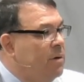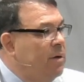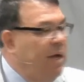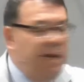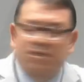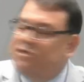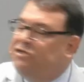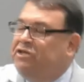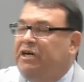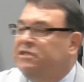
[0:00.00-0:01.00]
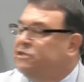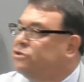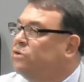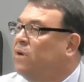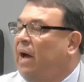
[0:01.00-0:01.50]
It is Jesus
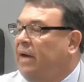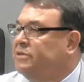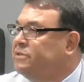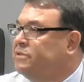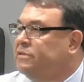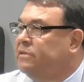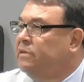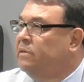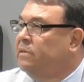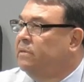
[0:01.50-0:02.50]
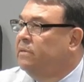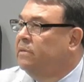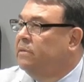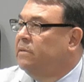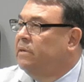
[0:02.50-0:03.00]
Christ.
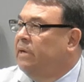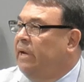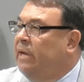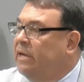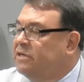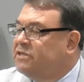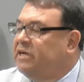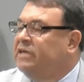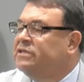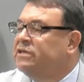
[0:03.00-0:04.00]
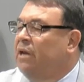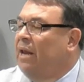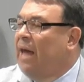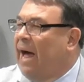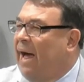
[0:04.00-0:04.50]
It is his
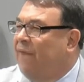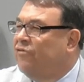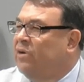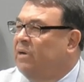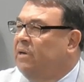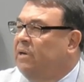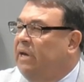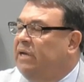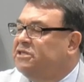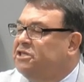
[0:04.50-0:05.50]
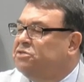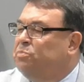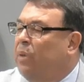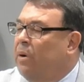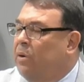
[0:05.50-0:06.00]
life. It is his
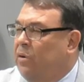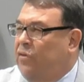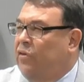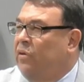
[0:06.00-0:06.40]
birth.